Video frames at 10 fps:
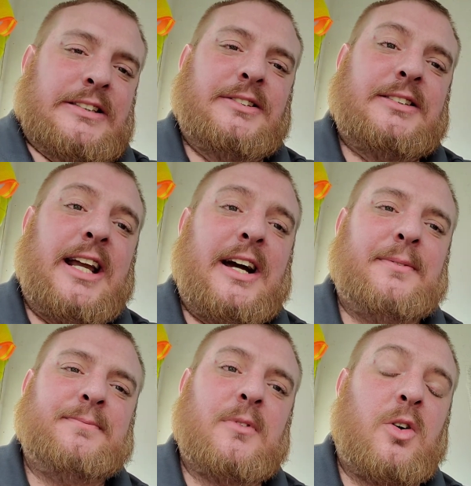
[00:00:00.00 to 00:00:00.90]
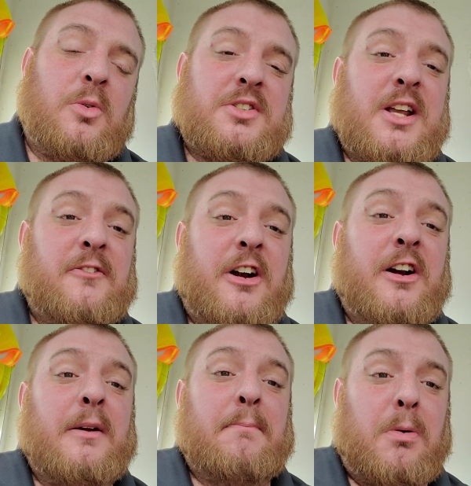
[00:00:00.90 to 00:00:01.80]
Yeah. Or we'll say
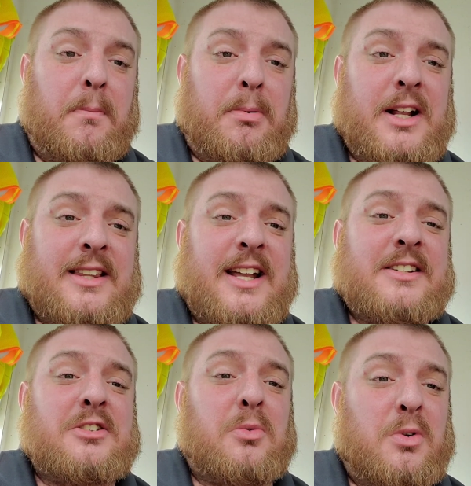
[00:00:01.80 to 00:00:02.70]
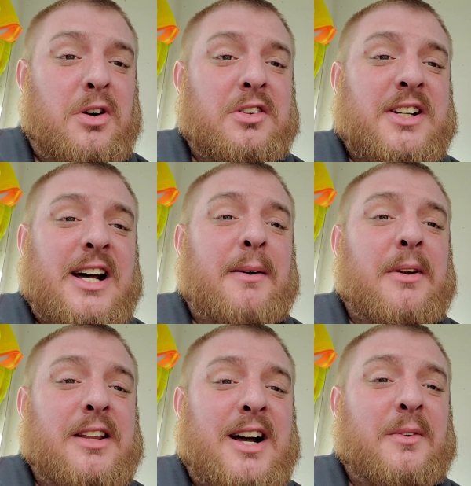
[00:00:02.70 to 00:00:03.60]
very appropriate things the wrong time
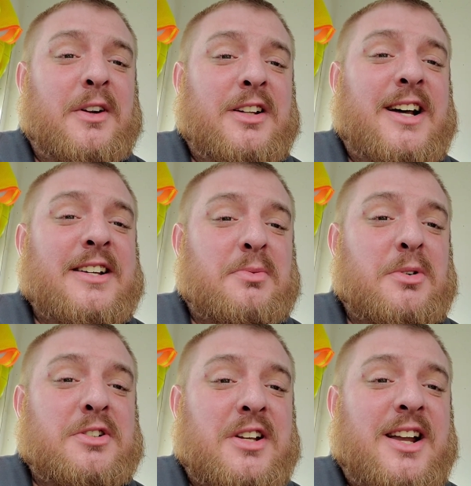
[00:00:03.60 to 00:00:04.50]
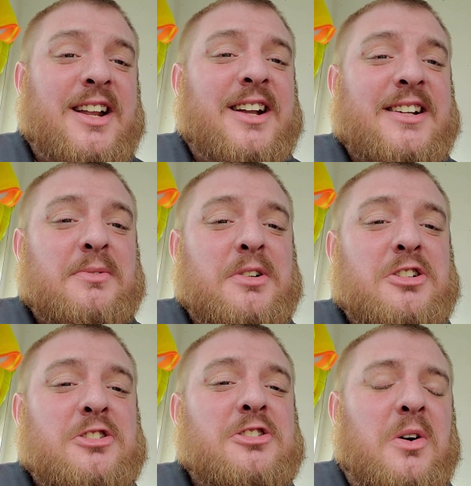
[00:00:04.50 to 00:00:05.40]
and not realize we're saying it because we
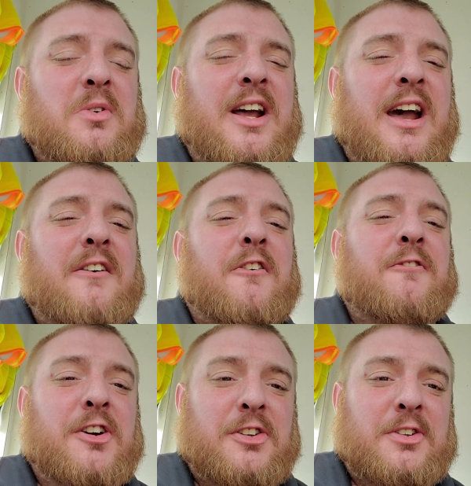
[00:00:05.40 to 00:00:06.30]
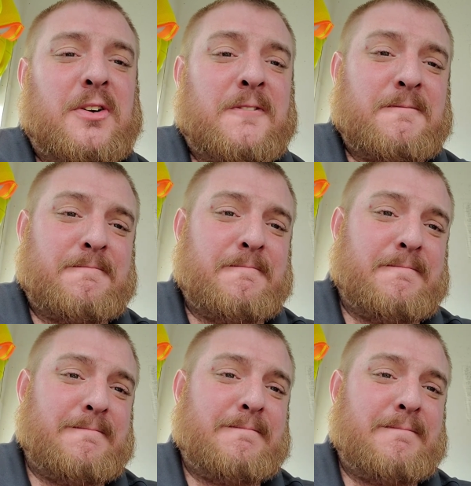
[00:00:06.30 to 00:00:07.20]
just don't have a filter.
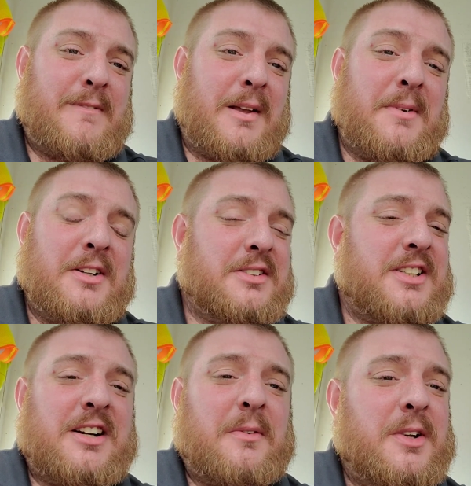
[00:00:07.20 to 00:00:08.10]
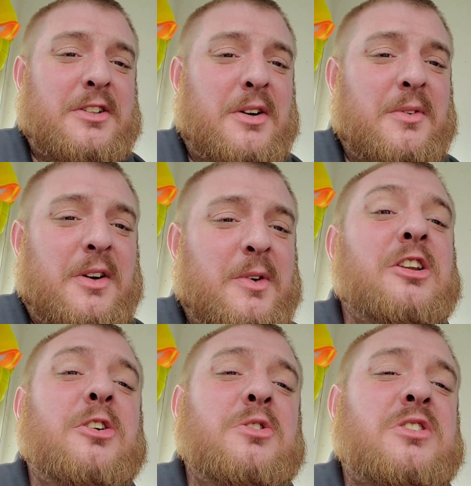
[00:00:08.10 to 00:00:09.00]
Military, we don't. We
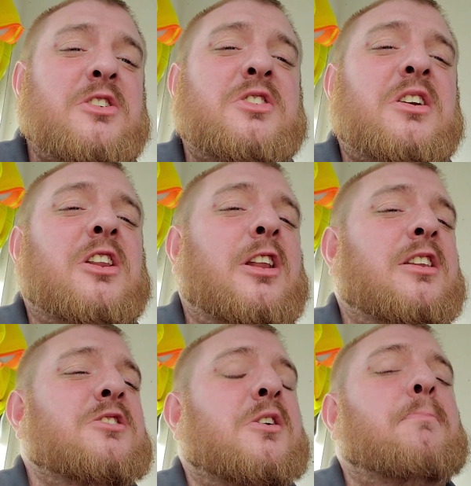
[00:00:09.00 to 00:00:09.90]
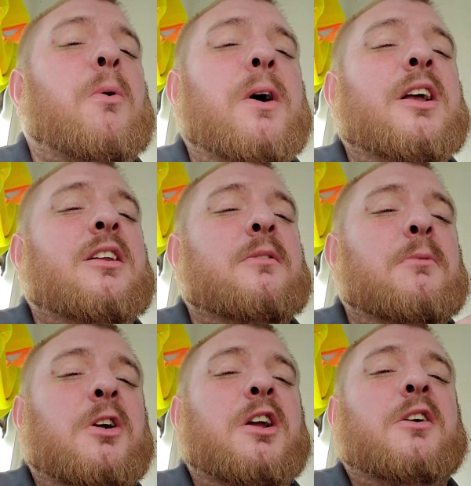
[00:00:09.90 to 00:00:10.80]
lose. There's a there's a point in the
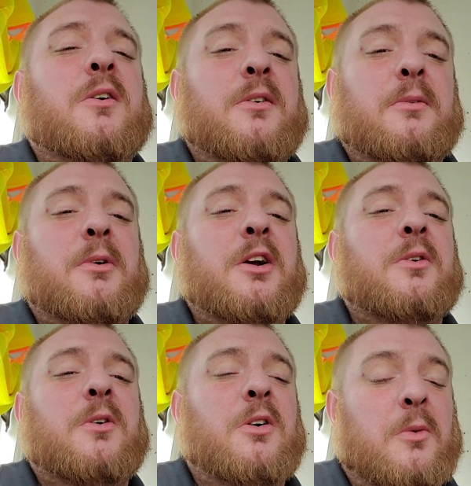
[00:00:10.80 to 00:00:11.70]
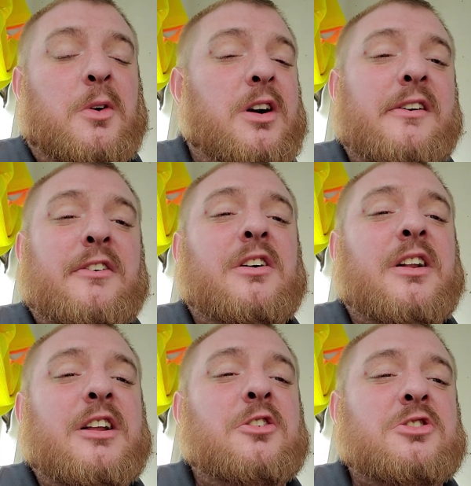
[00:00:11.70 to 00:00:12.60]
Marine in the Marine Corps or wherever
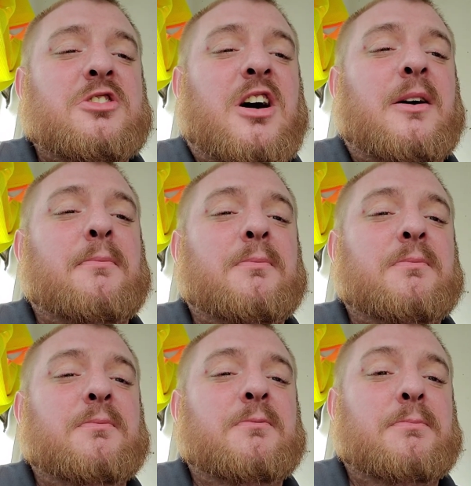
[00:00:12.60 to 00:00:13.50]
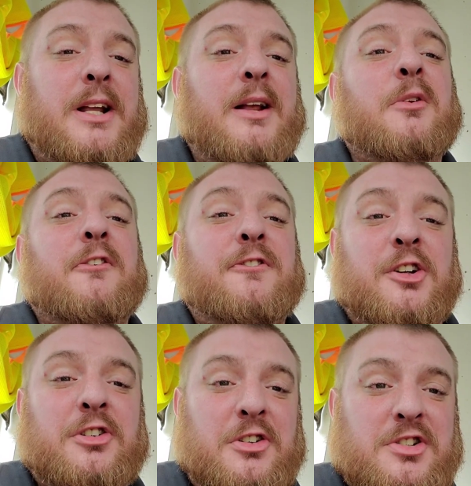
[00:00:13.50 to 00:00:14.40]
that you stop being able to
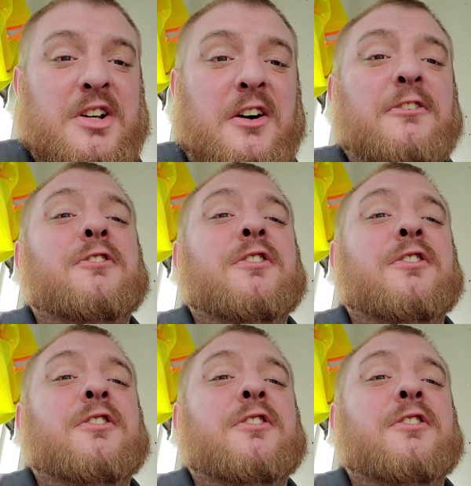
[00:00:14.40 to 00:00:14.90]
filter yourself.